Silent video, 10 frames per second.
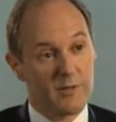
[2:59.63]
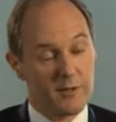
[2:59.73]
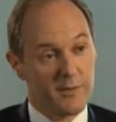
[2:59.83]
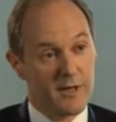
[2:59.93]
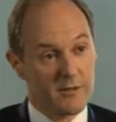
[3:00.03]

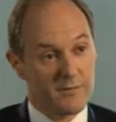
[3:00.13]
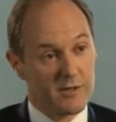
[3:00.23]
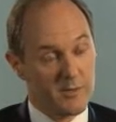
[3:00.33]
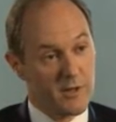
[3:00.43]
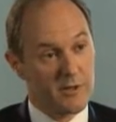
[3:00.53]
million of
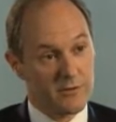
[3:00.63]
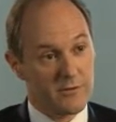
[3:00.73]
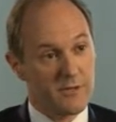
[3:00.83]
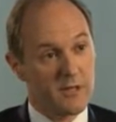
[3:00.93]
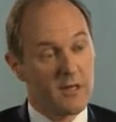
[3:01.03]

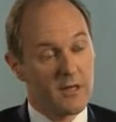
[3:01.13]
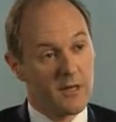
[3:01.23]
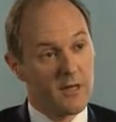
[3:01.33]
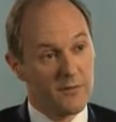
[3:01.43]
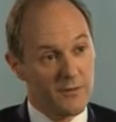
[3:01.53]
disposals
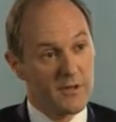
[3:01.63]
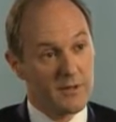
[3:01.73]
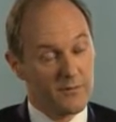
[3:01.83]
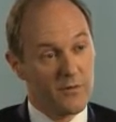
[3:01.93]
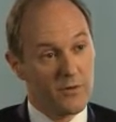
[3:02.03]
for
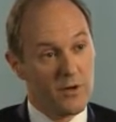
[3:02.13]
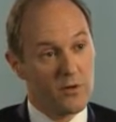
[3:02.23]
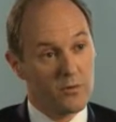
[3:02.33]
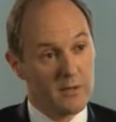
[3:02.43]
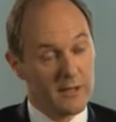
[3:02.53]
the
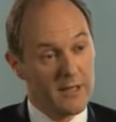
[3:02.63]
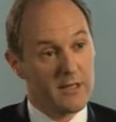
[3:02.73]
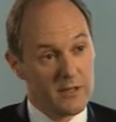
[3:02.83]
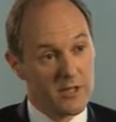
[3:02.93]
whole year.